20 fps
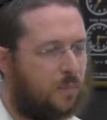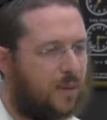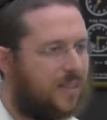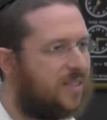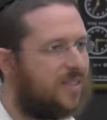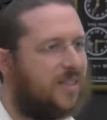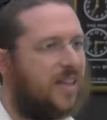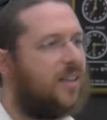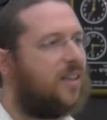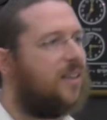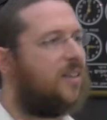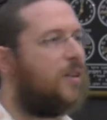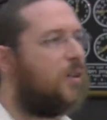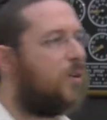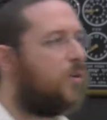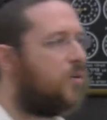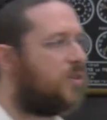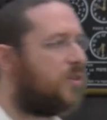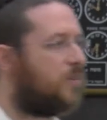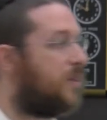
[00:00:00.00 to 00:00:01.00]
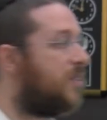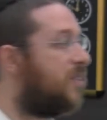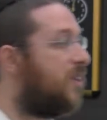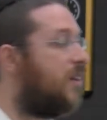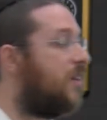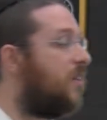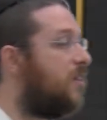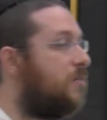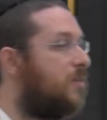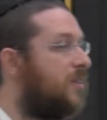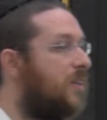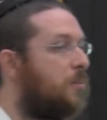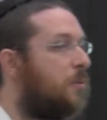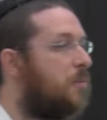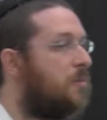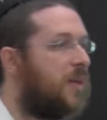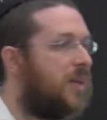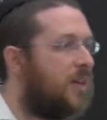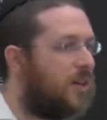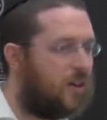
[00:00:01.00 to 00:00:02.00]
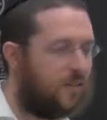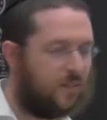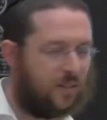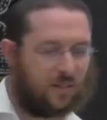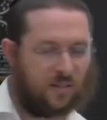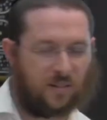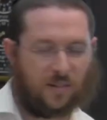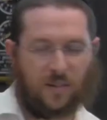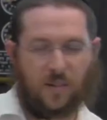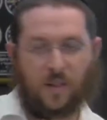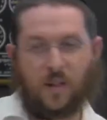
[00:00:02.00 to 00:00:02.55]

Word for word: by studying the laws and by studying the deeper meaning of it.